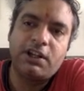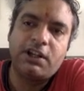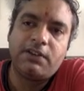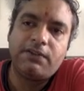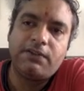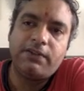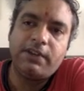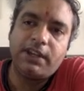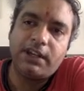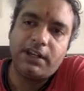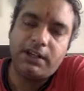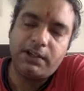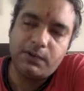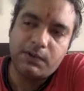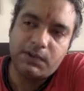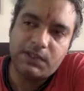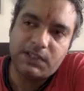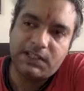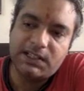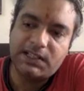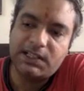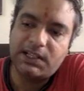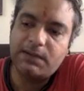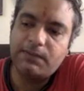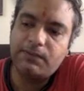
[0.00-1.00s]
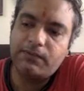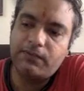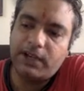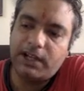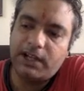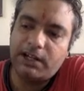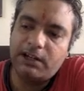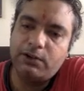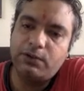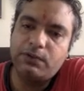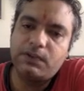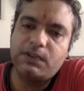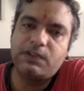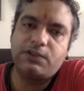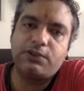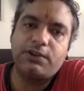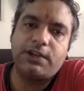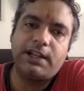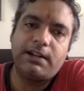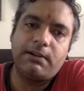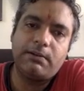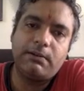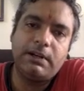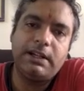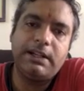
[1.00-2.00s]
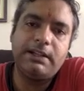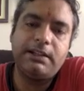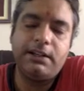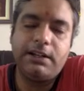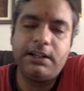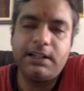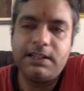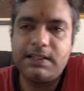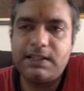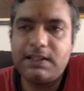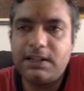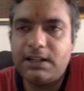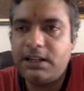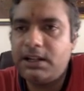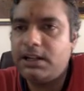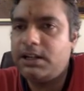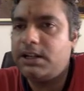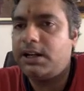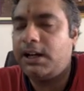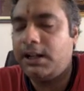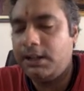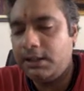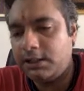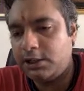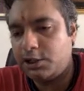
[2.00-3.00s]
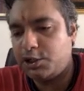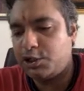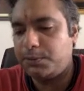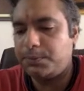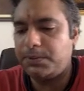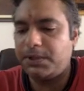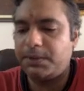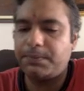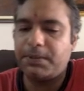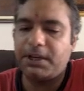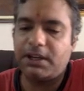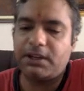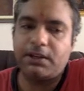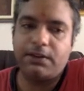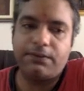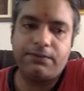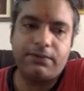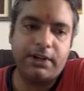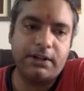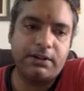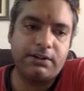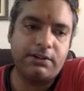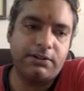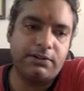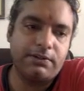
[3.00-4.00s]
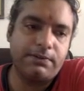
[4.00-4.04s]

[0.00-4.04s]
We can use the same values to calculate the density and the atomic packing factor.